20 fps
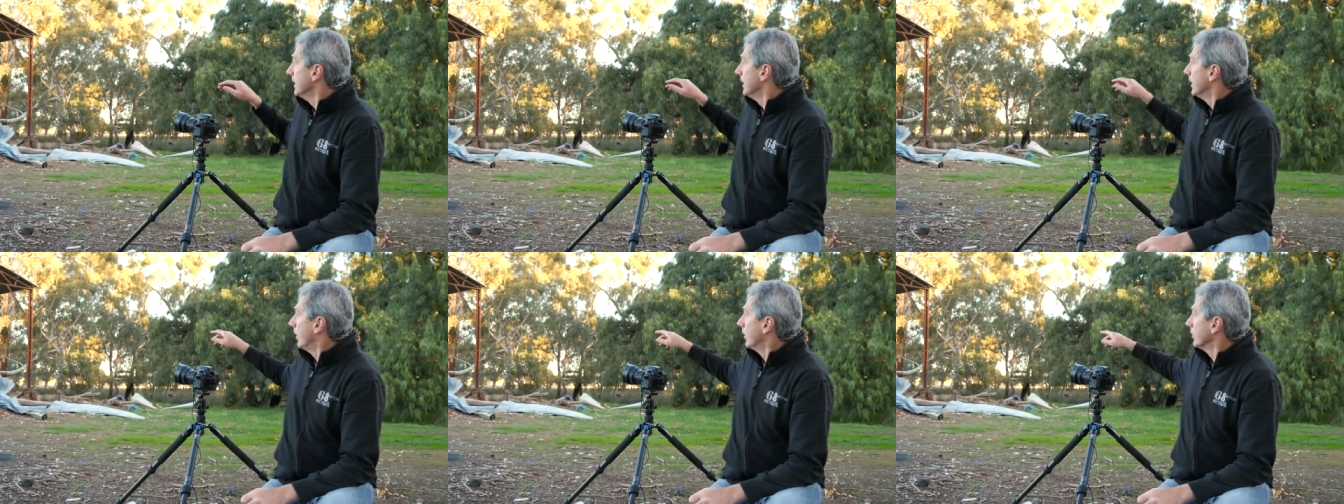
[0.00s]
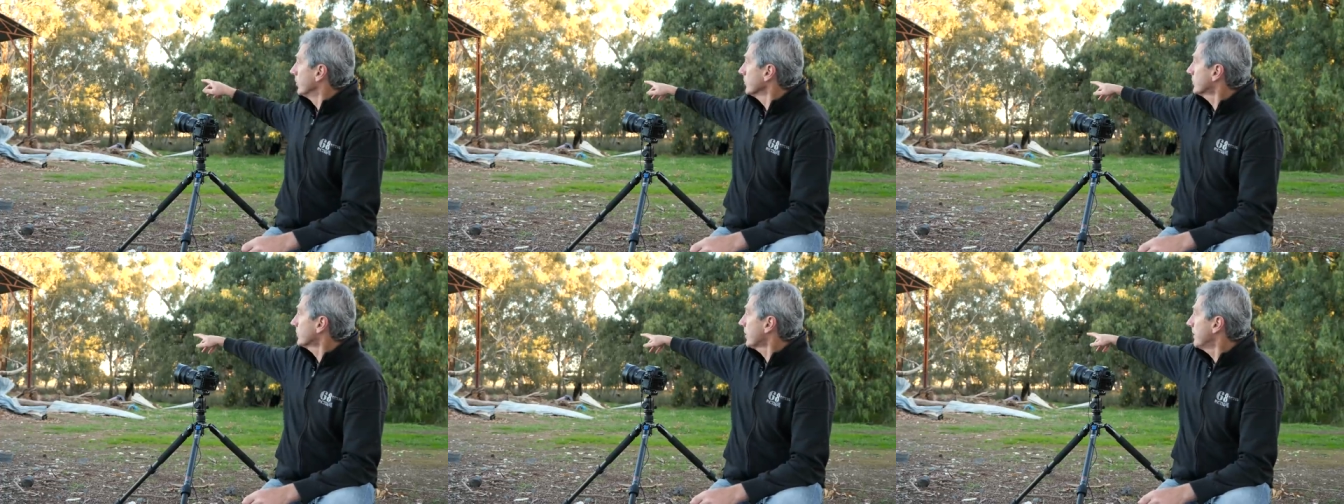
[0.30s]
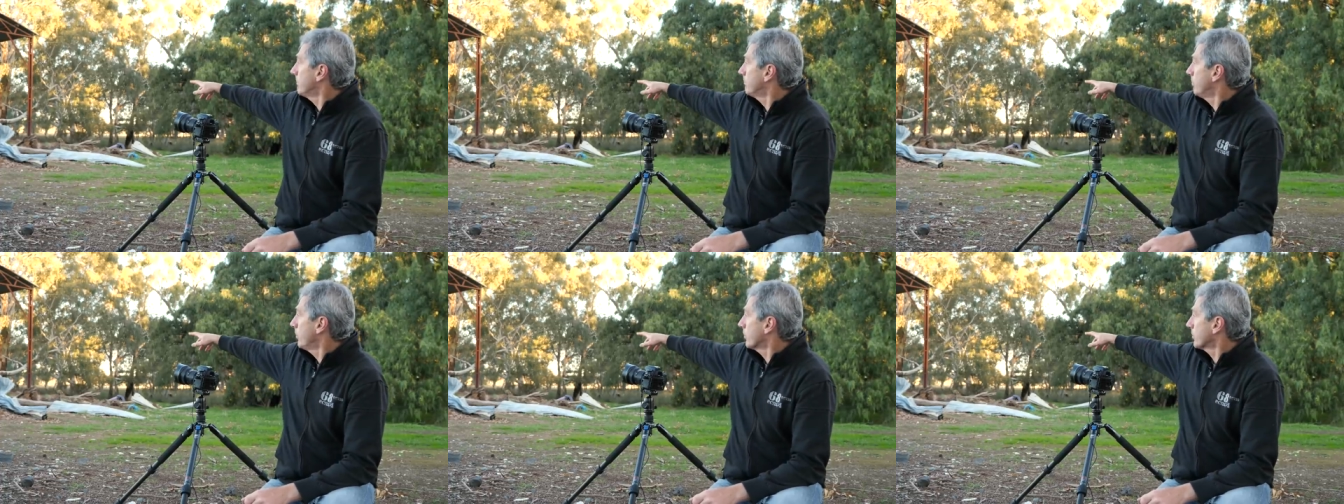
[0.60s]
I
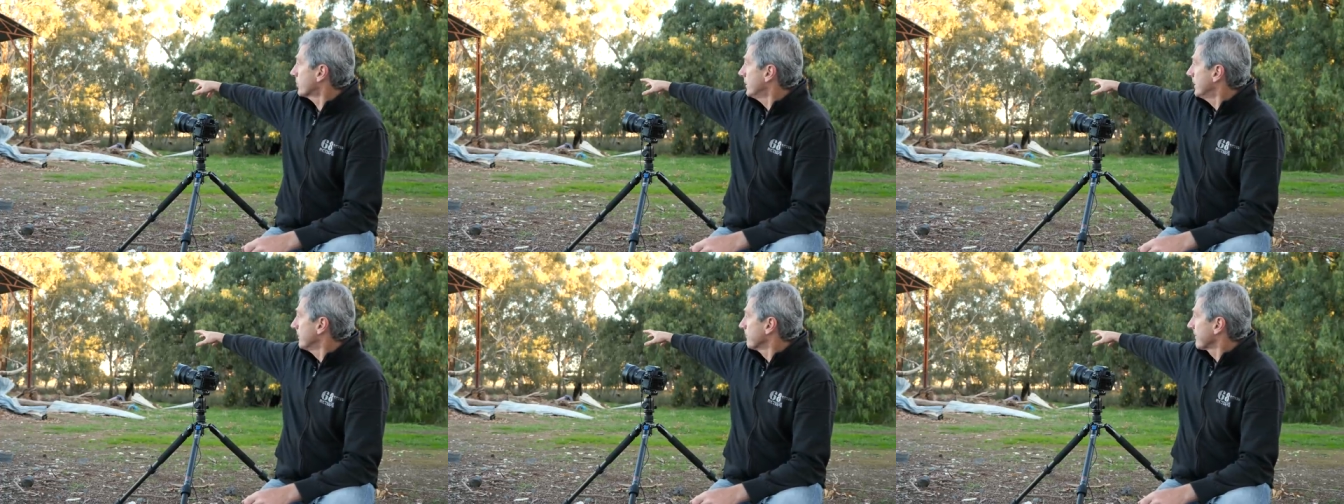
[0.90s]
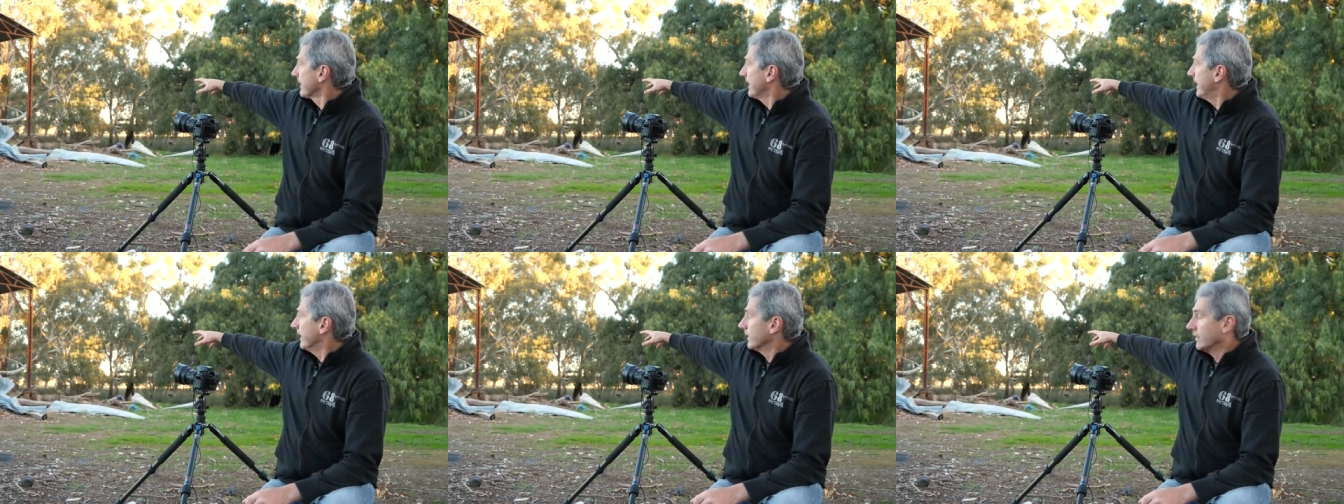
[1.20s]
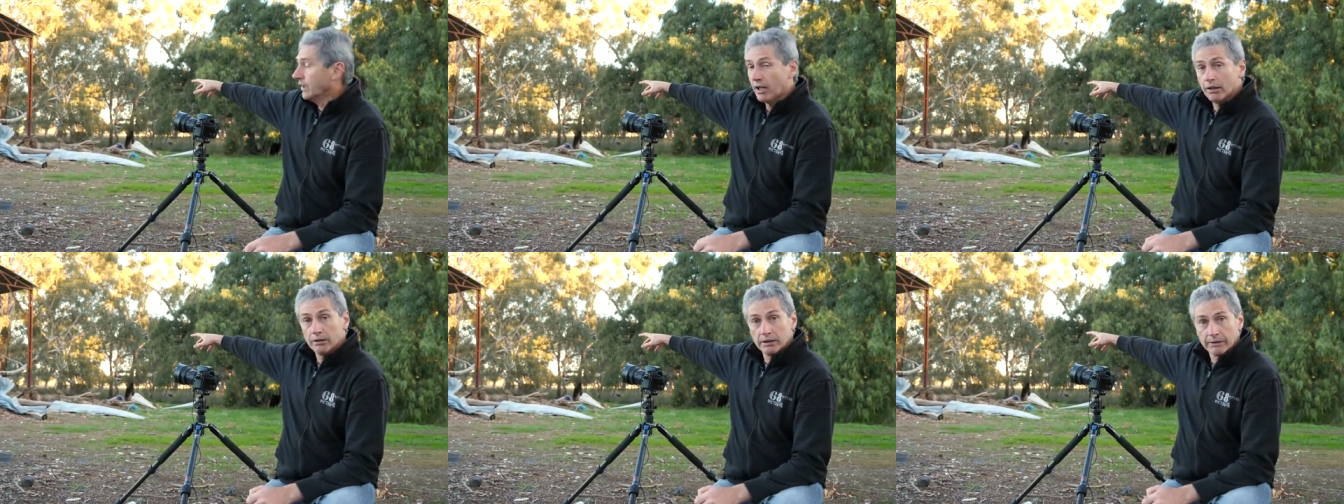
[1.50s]
also put a
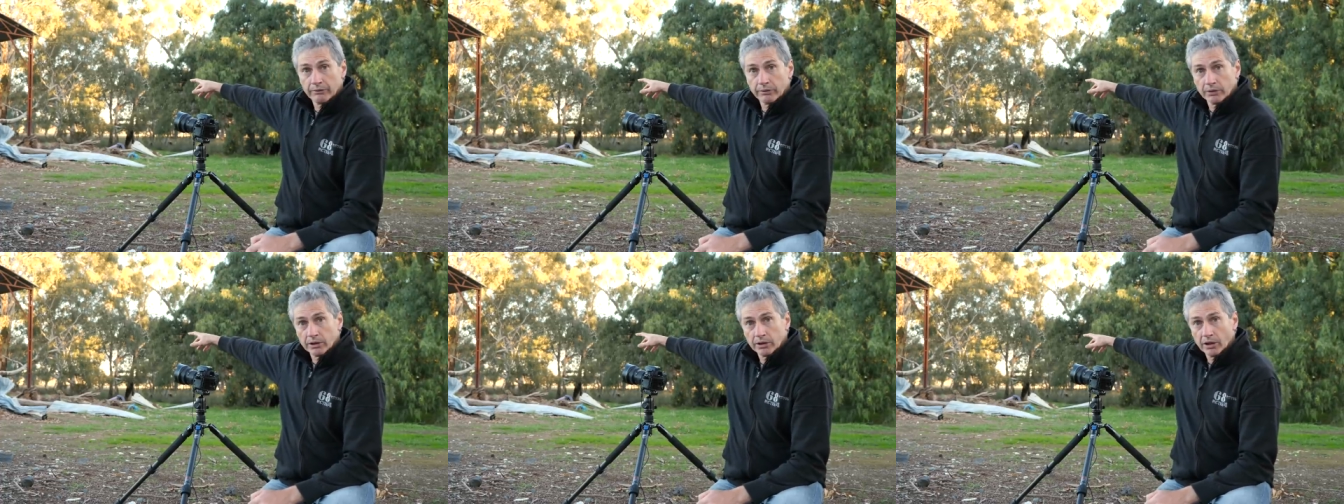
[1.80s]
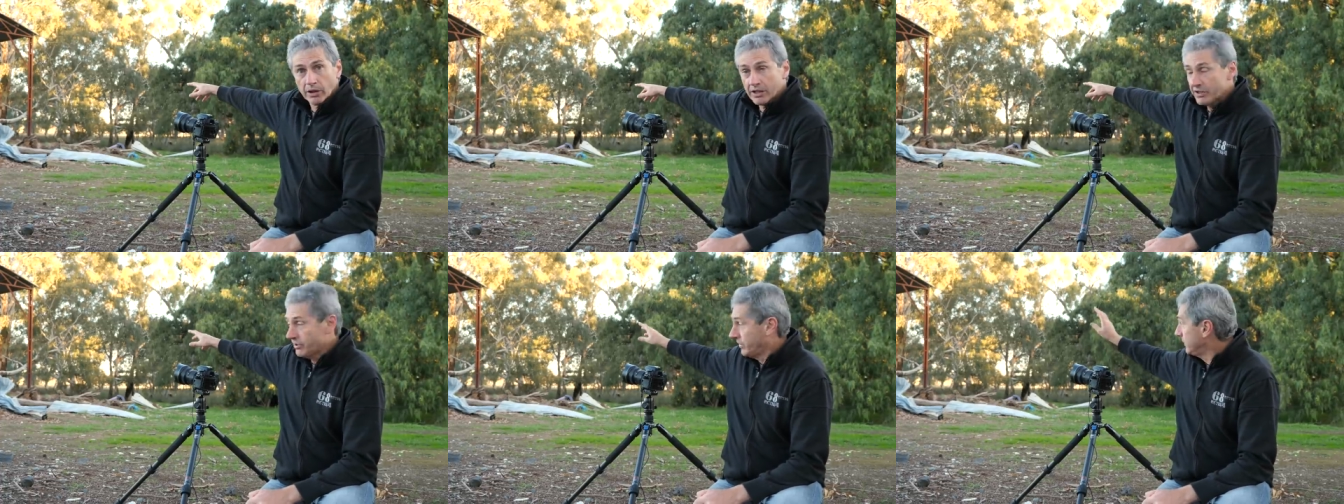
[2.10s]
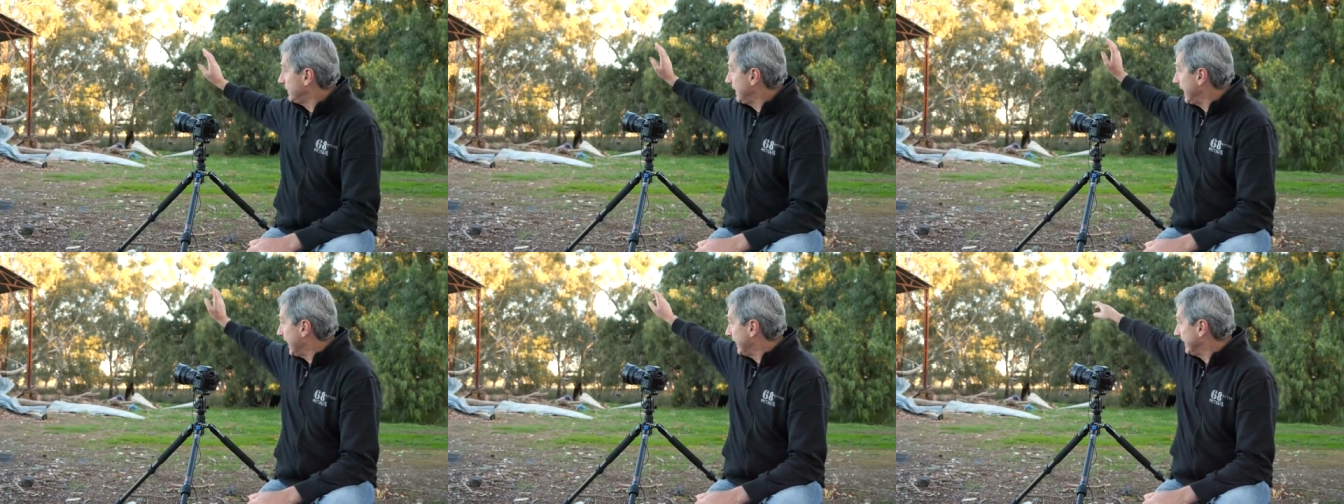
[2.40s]
low level light
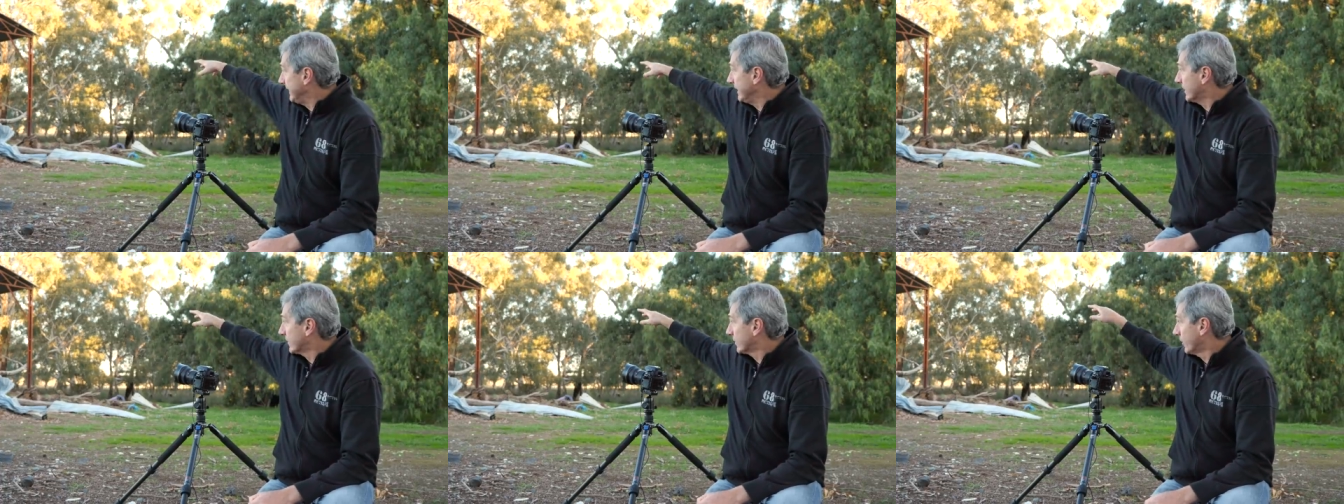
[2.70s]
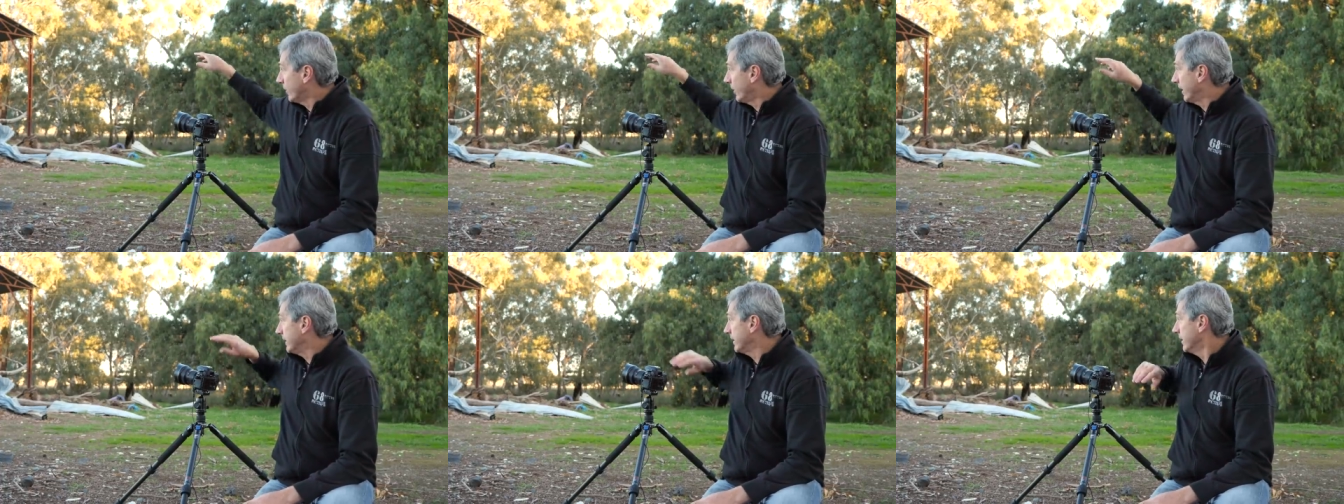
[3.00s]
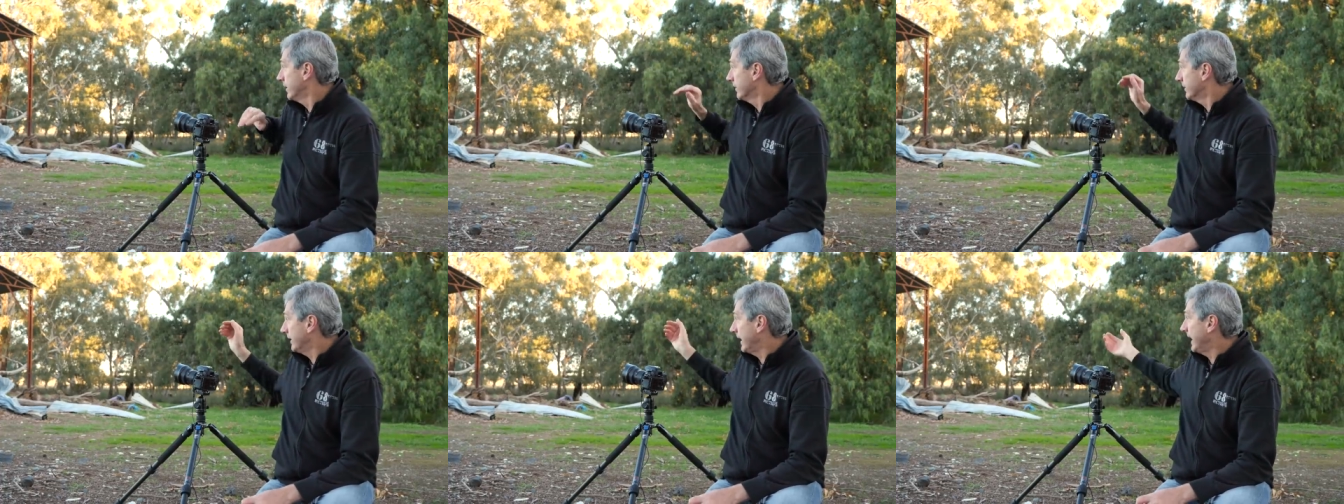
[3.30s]
down inside
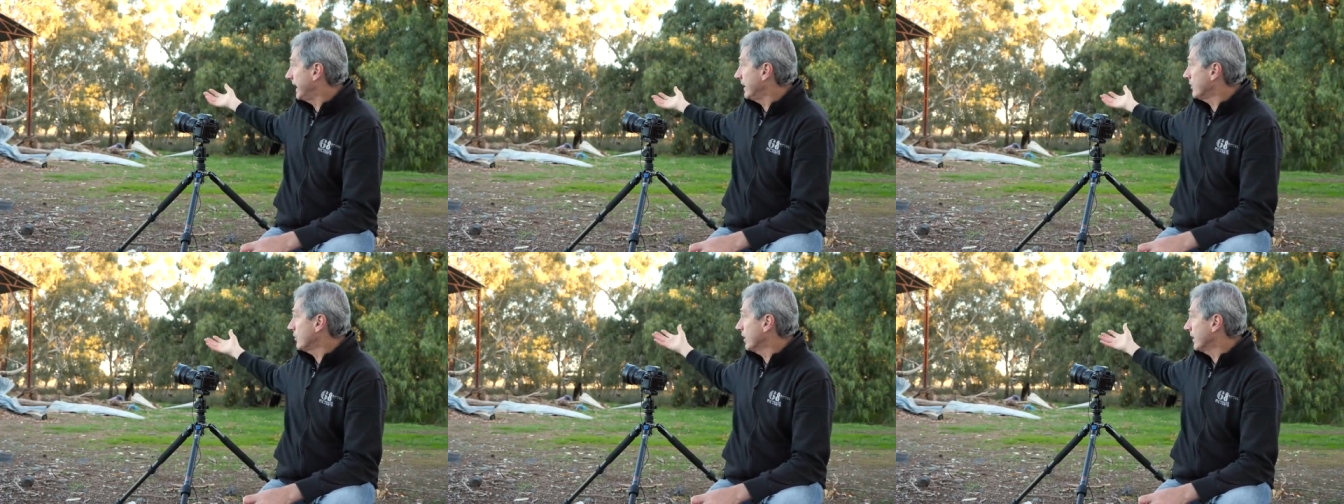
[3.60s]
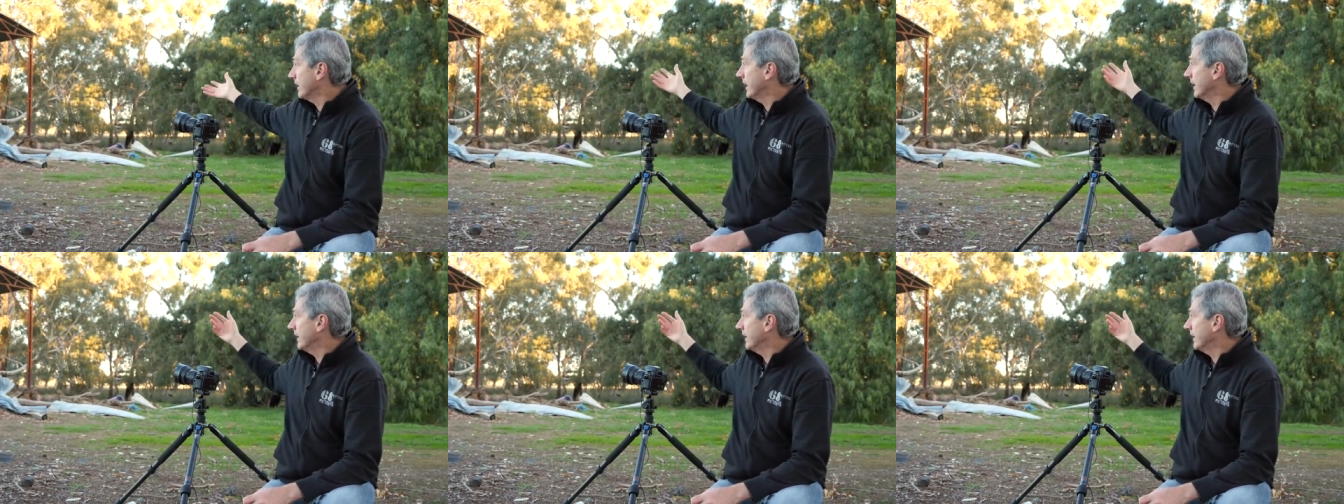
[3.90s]
the hay shed.